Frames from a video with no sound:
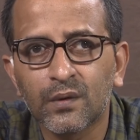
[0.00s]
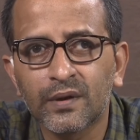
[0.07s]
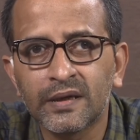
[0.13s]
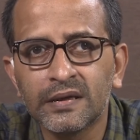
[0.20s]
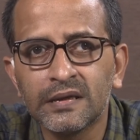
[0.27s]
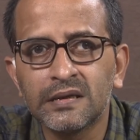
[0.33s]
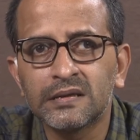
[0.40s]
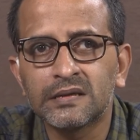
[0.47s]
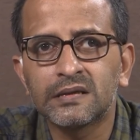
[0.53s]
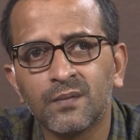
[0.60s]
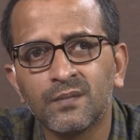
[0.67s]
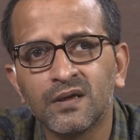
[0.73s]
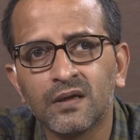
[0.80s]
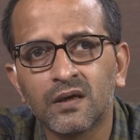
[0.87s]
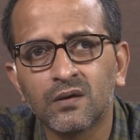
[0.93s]
okay.
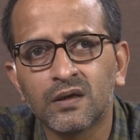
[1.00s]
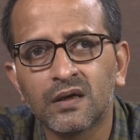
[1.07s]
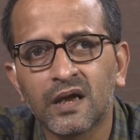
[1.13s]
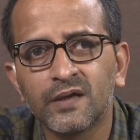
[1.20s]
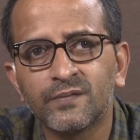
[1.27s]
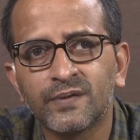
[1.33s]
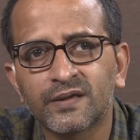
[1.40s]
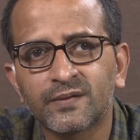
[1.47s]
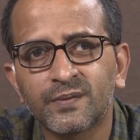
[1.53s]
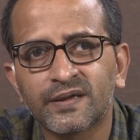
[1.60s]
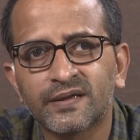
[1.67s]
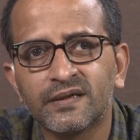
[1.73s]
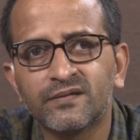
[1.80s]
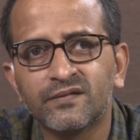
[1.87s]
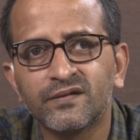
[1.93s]
I mean our life
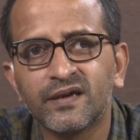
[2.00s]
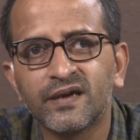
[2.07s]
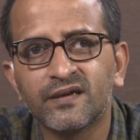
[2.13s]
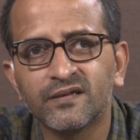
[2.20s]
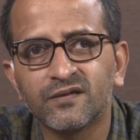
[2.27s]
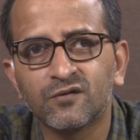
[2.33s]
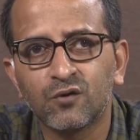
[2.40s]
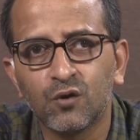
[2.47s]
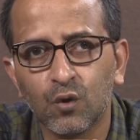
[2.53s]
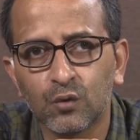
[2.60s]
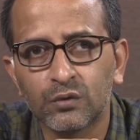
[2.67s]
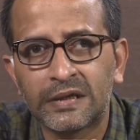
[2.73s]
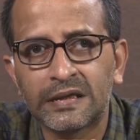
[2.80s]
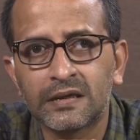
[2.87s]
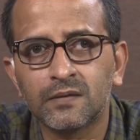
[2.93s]
expectancy rate is
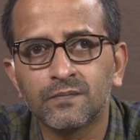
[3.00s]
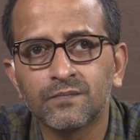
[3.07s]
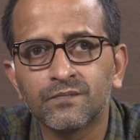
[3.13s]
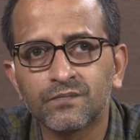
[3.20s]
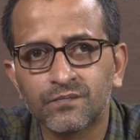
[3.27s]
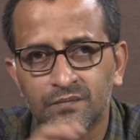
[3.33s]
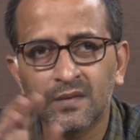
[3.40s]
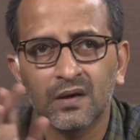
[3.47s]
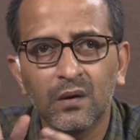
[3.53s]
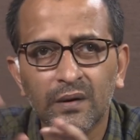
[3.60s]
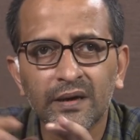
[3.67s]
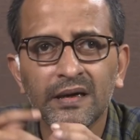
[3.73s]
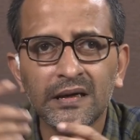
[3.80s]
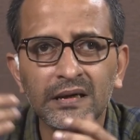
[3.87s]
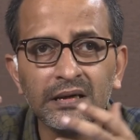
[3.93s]
low then.
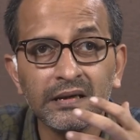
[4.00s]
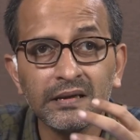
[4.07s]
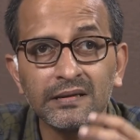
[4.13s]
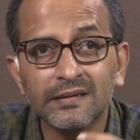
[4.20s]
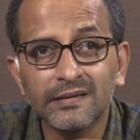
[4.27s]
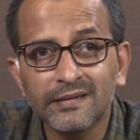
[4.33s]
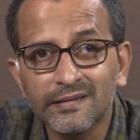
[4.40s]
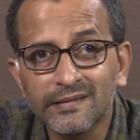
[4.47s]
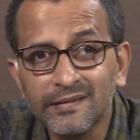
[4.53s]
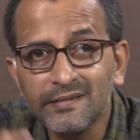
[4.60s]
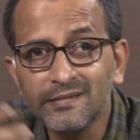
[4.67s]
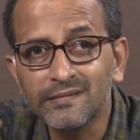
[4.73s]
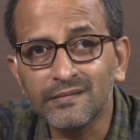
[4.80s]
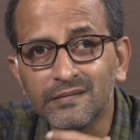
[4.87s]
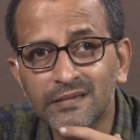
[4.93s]
Okay.
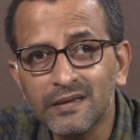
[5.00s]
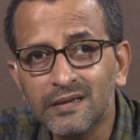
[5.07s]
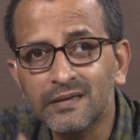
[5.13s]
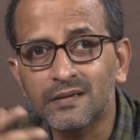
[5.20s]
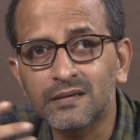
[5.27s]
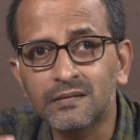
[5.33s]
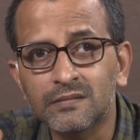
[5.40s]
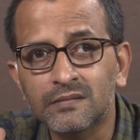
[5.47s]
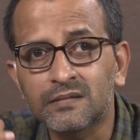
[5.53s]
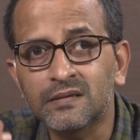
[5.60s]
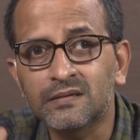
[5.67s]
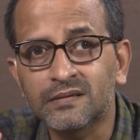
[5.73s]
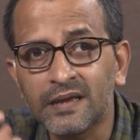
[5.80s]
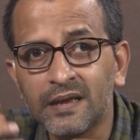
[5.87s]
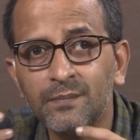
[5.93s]
These,
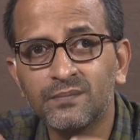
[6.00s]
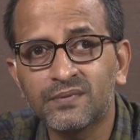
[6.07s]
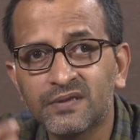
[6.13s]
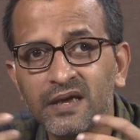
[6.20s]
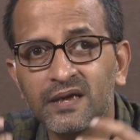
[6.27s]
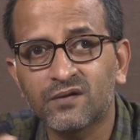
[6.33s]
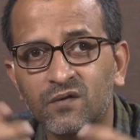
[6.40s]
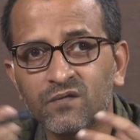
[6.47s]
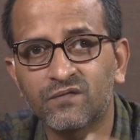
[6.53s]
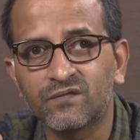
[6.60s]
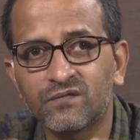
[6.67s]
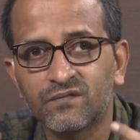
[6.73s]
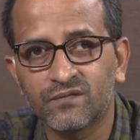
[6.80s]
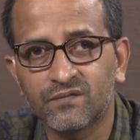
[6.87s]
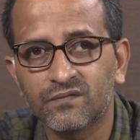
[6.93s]
the same set of
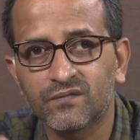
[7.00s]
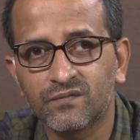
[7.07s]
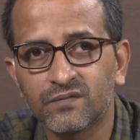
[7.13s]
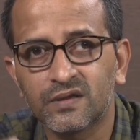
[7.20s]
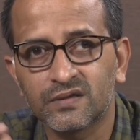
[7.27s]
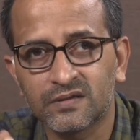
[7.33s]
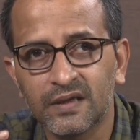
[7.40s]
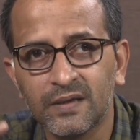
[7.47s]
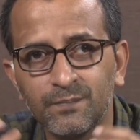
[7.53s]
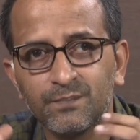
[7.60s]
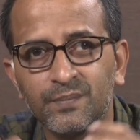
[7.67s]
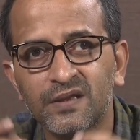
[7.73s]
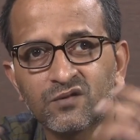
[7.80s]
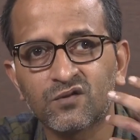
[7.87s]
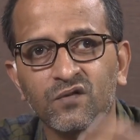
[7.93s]
the
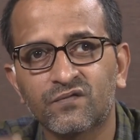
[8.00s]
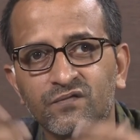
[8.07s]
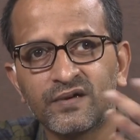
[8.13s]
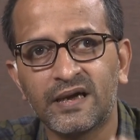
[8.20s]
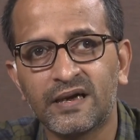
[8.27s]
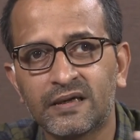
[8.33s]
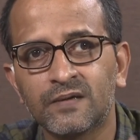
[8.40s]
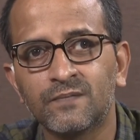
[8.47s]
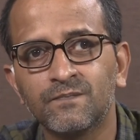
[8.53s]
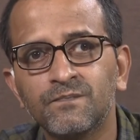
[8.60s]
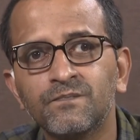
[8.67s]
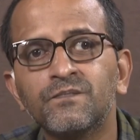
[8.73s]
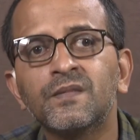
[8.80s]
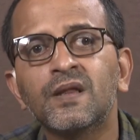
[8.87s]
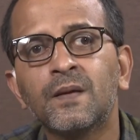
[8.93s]
same piece of datum
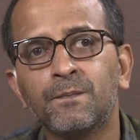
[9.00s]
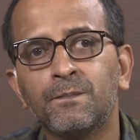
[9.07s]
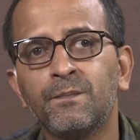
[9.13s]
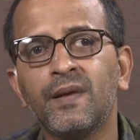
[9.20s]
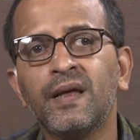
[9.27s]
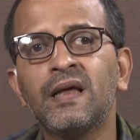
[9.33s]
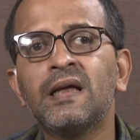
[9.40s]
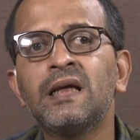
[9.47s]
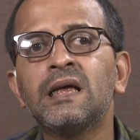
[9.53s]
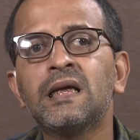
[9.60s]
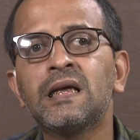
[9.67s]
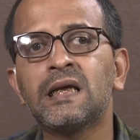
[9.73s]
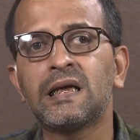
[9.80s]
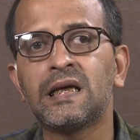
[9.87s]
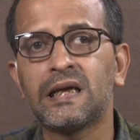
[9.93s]
may
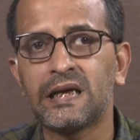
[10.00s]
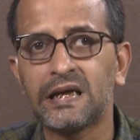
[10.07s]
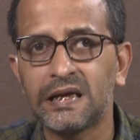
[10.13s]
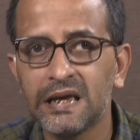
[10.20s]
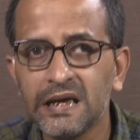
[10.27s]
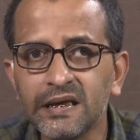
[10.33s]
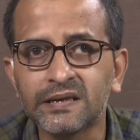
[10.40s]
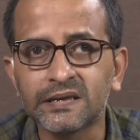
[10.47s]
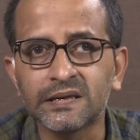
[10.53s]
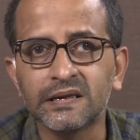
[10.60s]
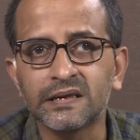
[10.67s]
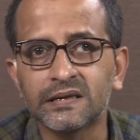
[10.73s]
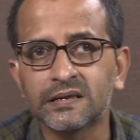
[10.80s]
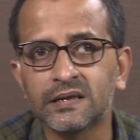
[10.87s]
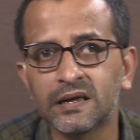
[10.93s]

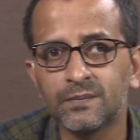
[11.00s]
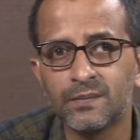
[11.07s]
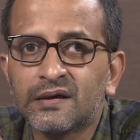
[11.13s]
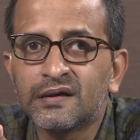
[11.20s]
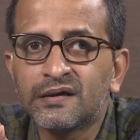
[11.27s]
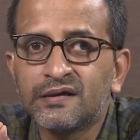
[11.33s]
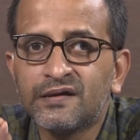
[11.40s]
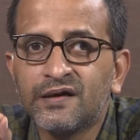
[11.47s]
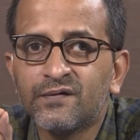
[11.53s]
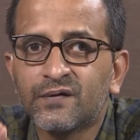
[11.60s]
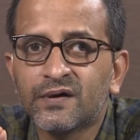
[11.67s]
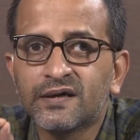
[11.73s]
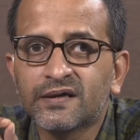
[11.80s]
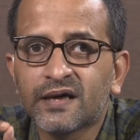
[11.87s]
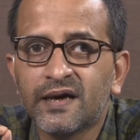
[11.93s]
elicit
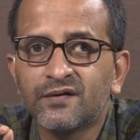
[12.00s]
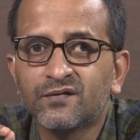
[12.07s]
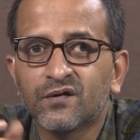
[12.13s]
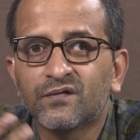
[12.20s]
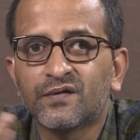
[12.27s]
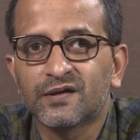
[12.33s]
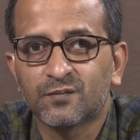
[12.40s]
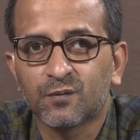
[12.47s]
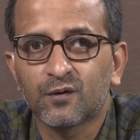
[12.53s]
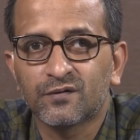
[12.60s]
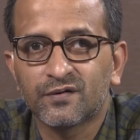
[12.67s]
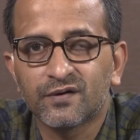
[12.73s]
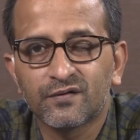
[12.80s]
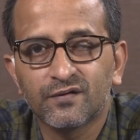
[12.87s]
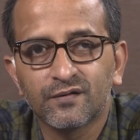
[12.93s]
different kinds of
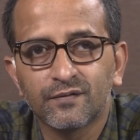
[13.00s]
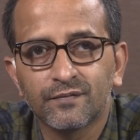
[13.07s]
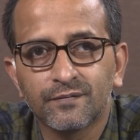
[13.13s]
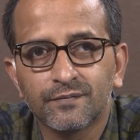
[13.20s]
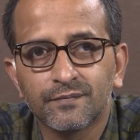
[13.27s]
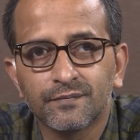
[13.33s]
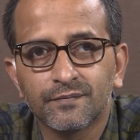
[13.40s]
responses.